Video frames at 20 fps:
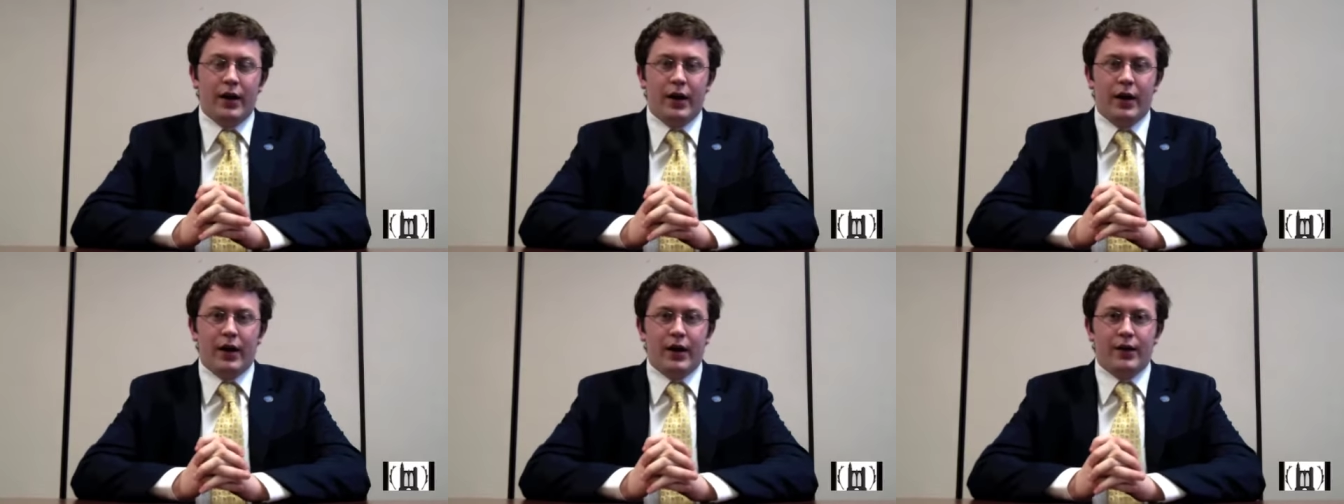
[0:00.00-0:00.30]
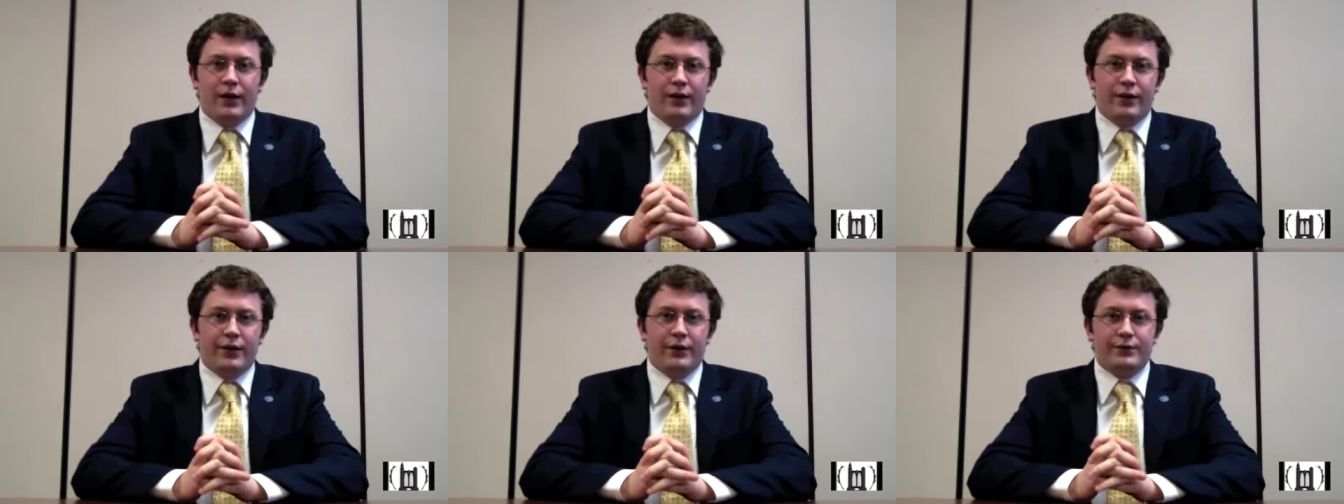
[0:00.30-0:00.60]

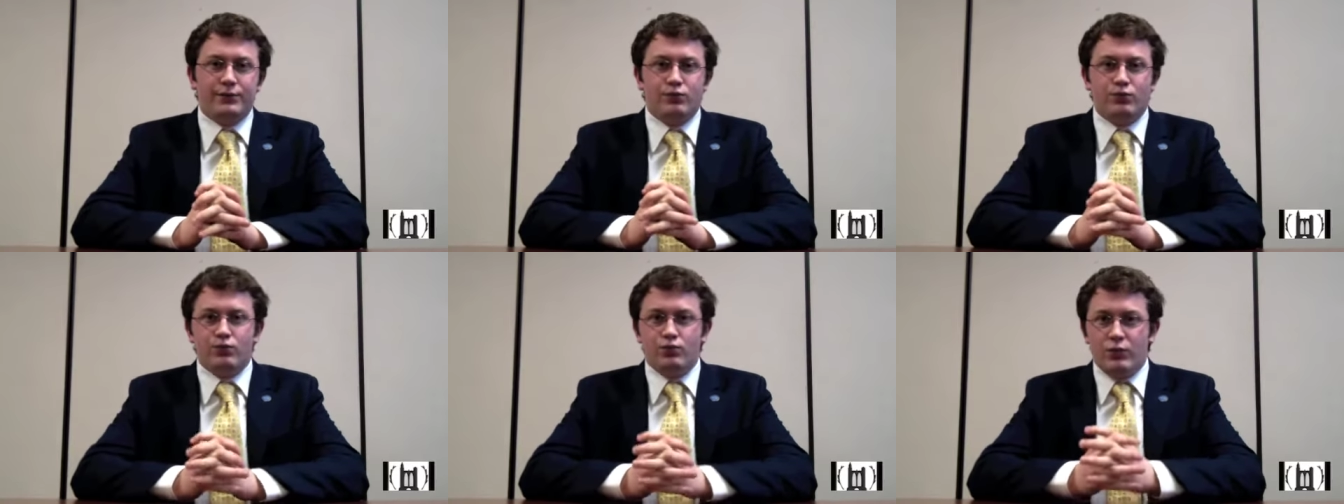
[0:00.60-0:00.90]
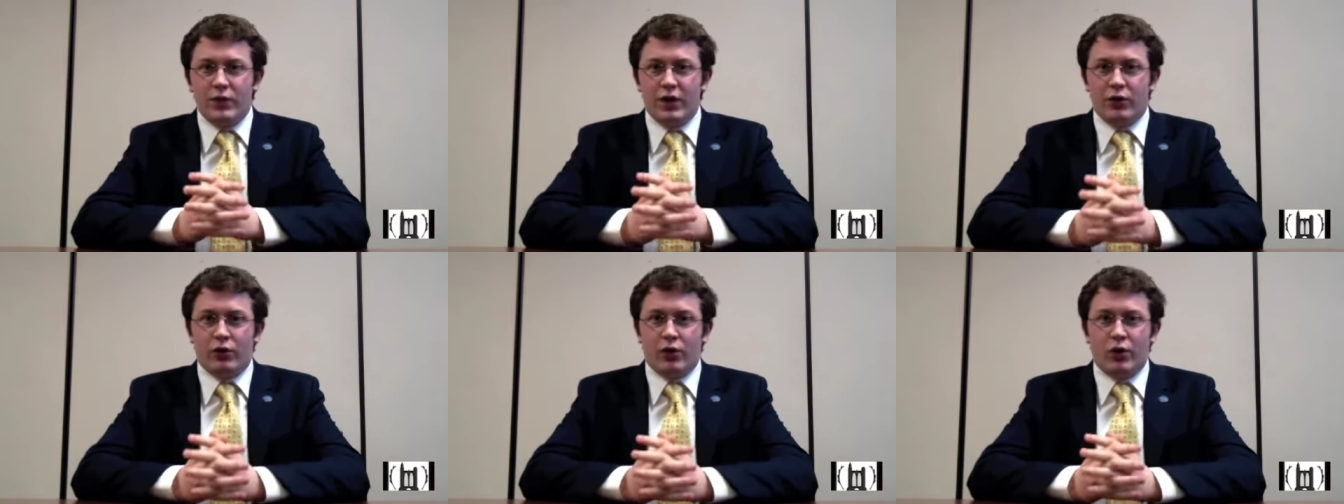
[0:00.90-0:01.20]
and
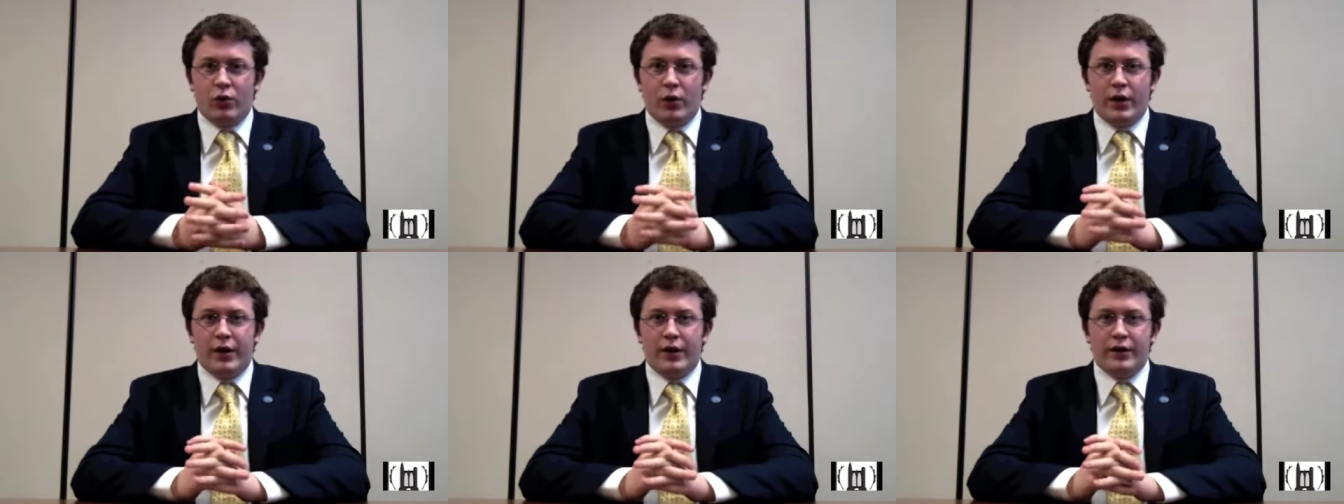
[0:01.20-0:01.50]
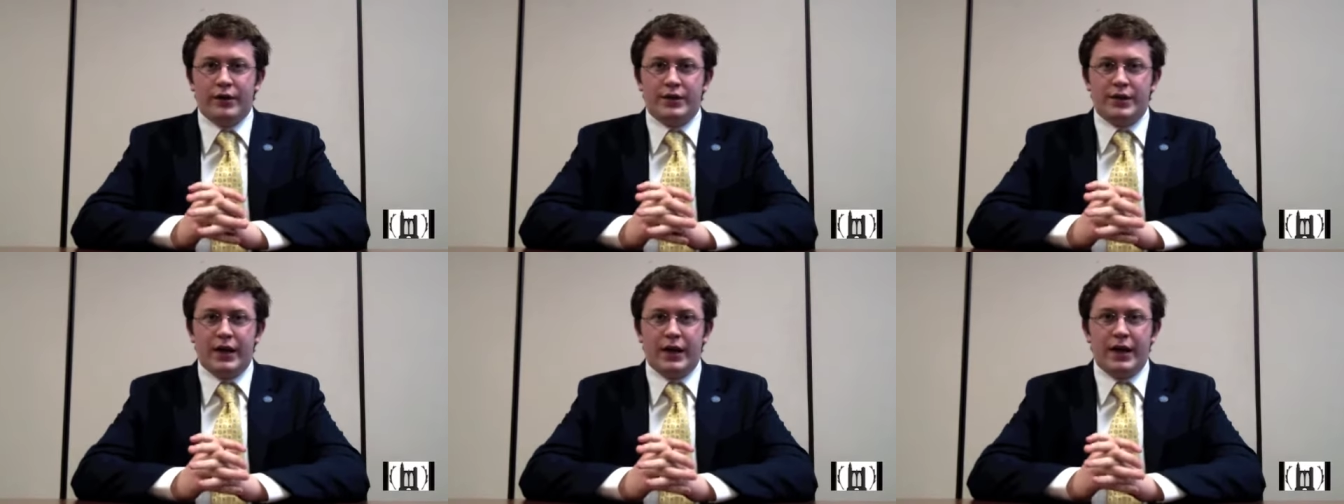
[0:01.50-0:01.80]
it
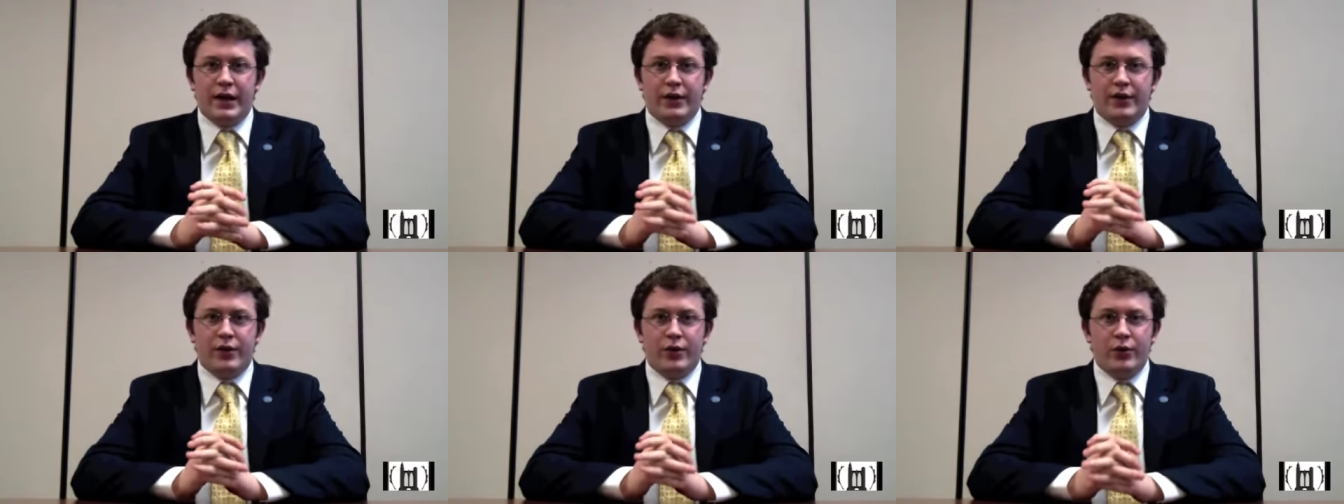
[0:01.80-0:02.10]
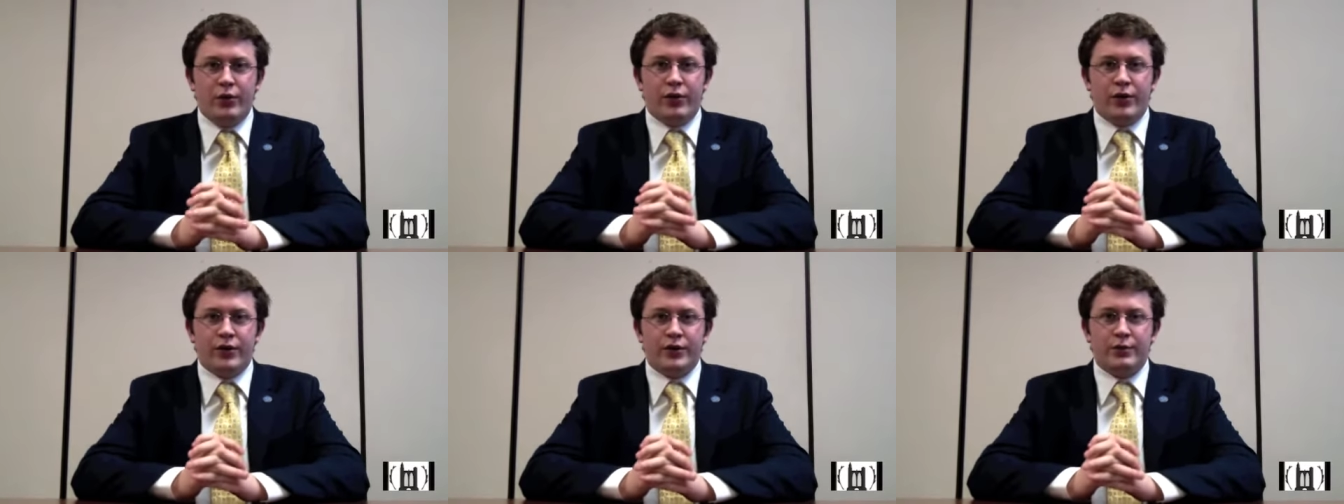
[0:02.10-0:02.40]
requires a
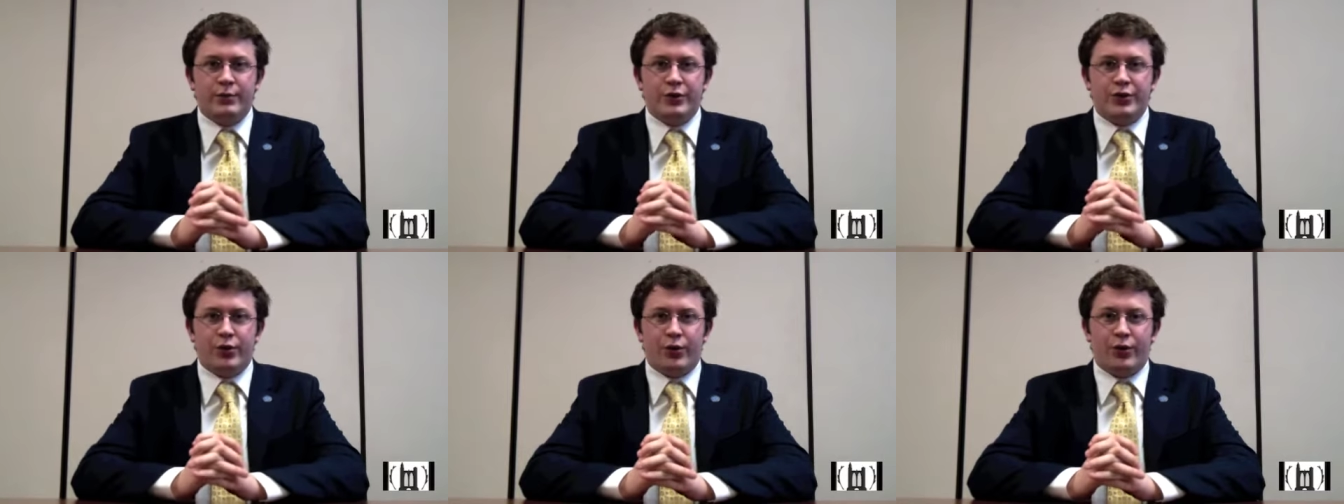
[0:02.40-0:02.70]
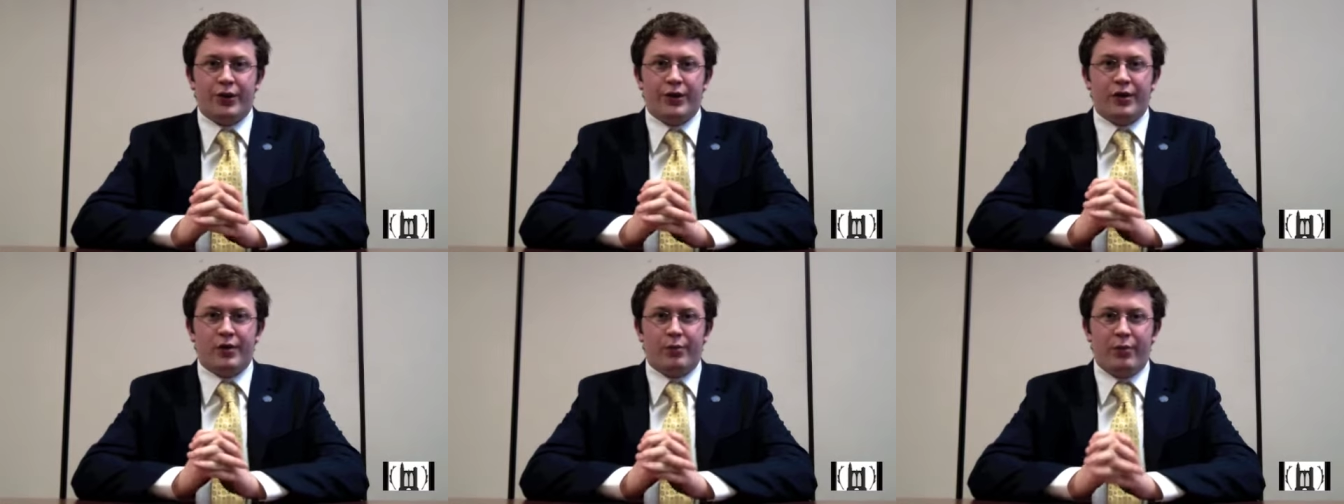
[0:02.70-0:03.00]
2/3
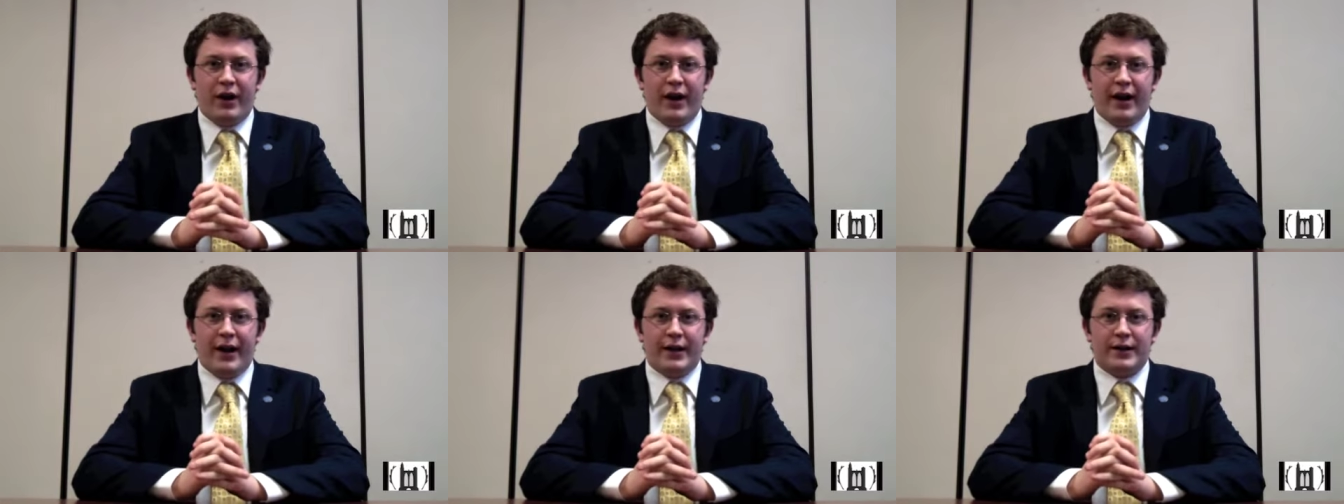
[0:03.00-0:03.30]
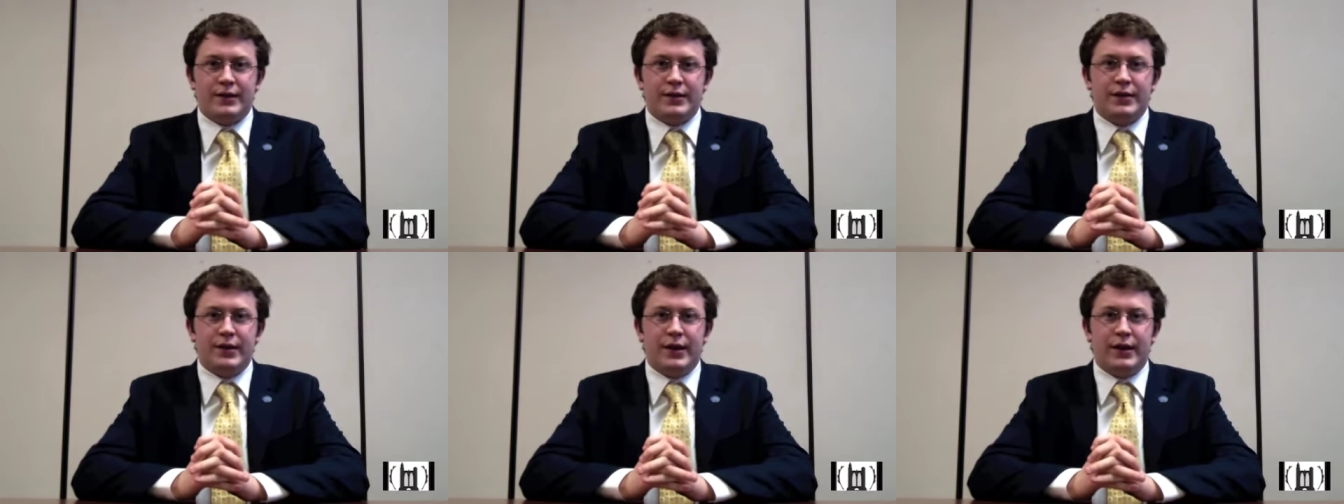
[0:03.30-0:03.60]
majority to
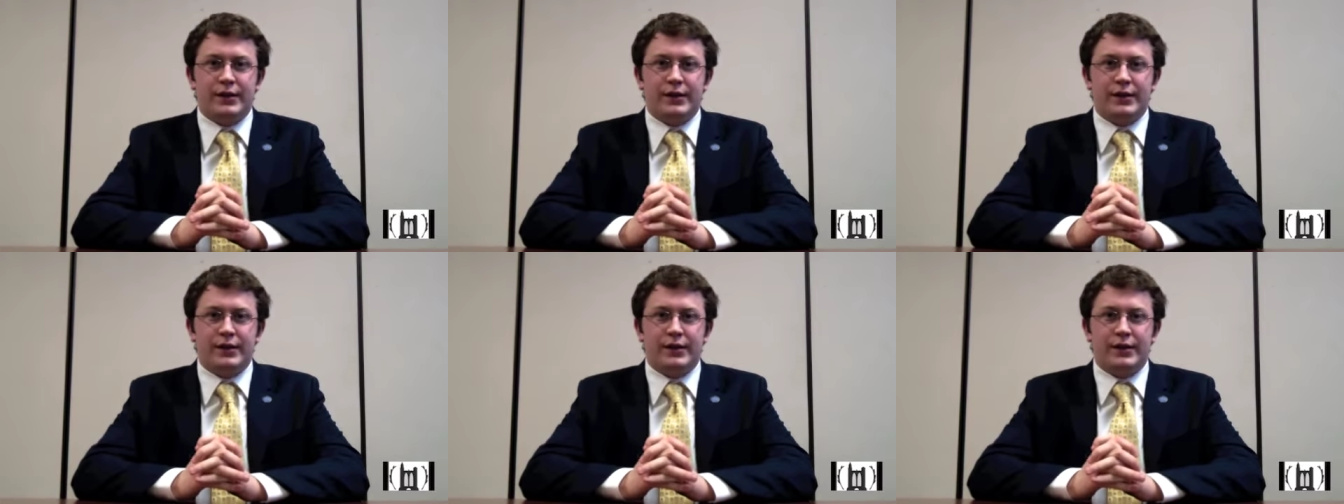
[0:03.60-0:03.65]
pass